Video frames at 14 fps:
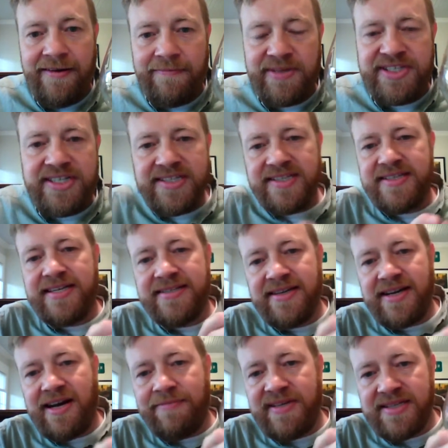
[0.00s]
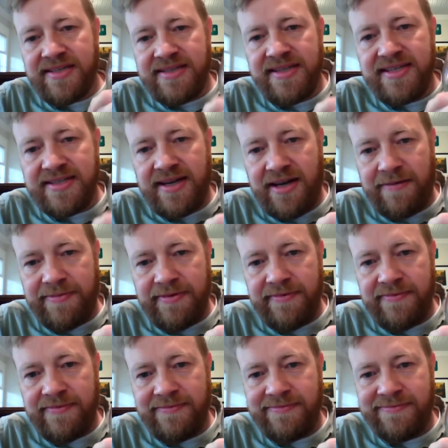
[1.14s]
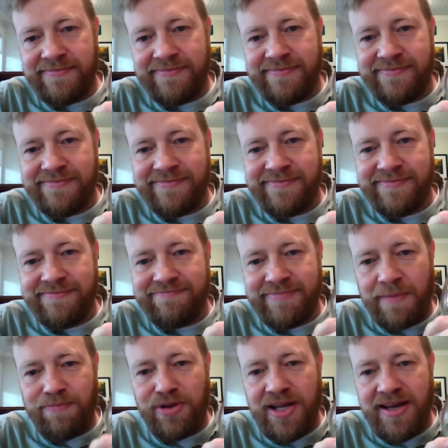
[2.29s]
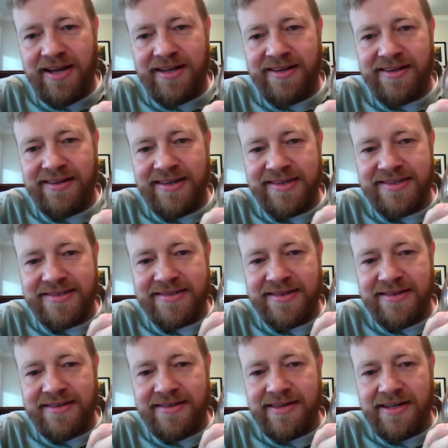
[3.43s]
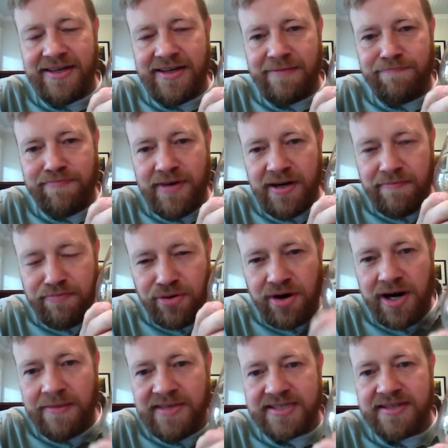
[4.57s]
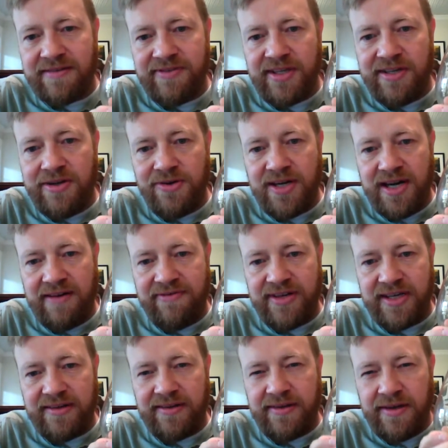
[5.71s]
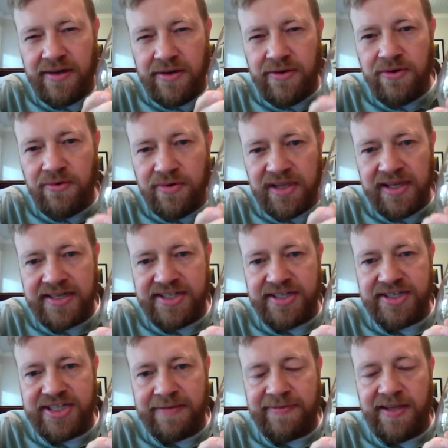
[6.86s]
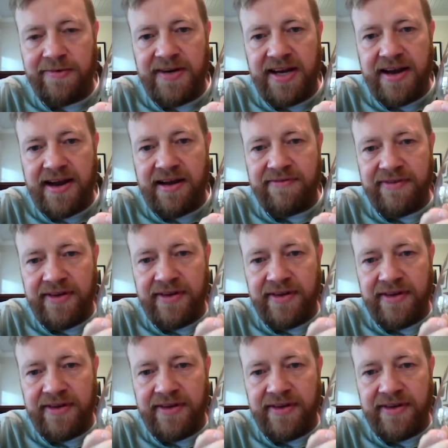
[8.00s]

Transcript: But Jesus takes a cup. He says, this cup, my blood, is a promise of the new covenant, the new relationship that we have.